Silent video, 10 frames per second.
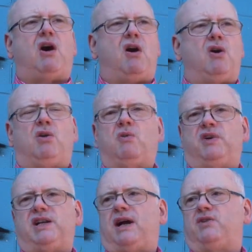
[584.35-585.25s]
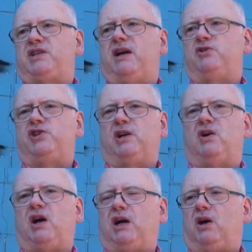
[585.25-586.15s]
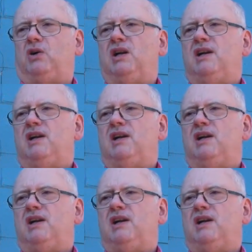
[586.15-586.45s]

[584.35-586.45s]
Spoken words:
all over downtown Chicago.